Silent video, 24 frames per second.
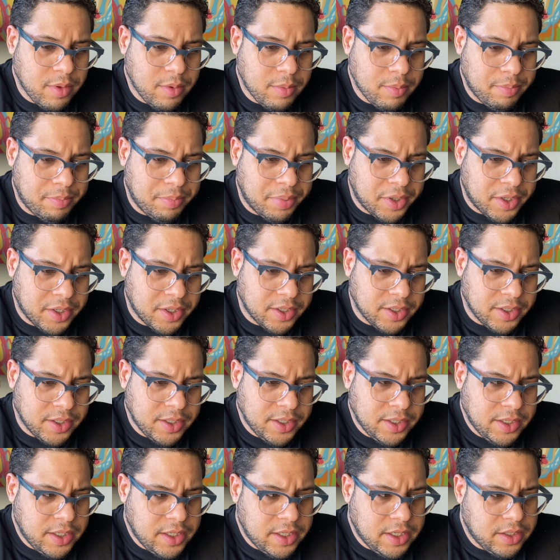But
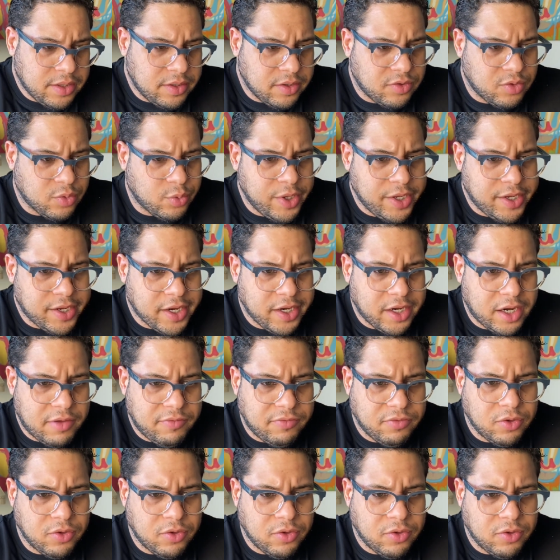this weekend I've